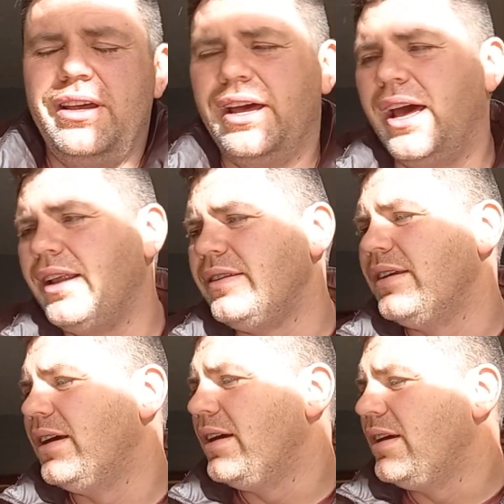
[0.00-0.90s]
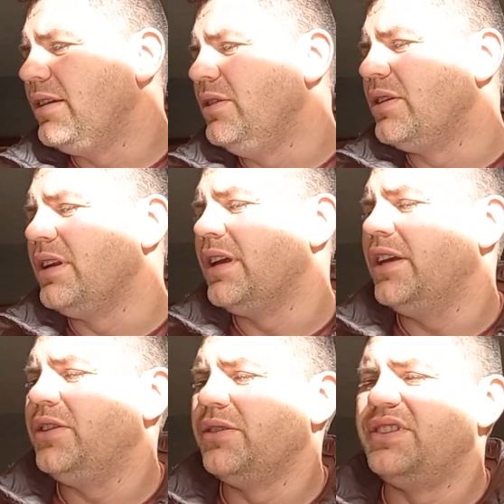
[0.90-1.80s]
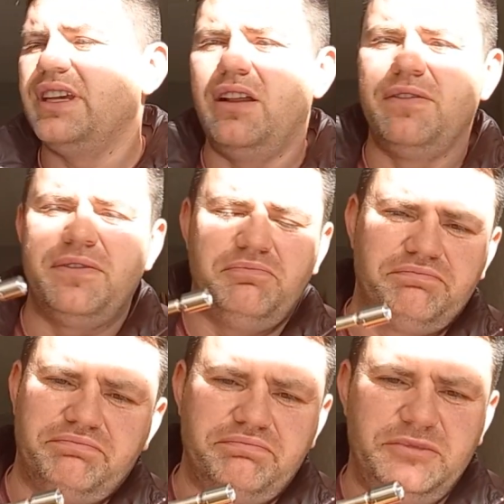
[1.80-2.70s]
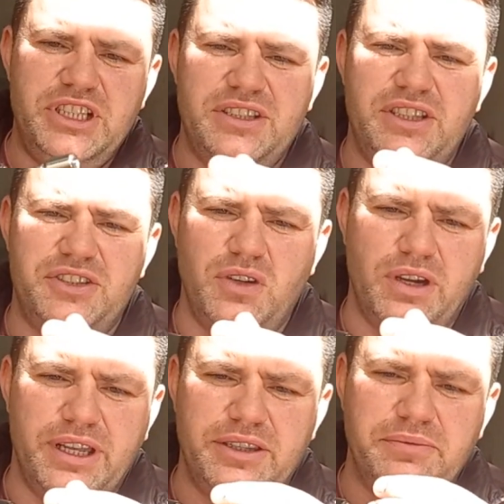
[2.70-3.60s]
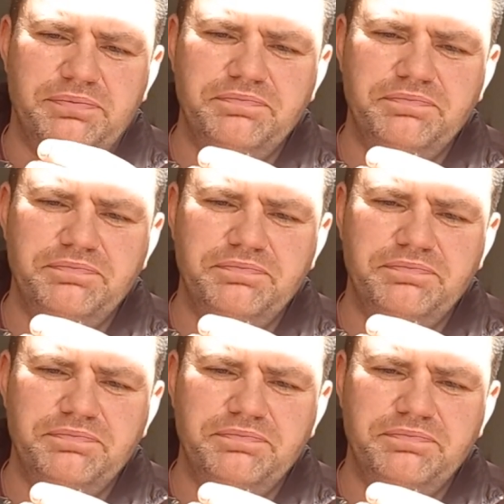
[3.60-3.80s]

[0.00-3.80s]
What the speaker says: and you can get yourself just a socket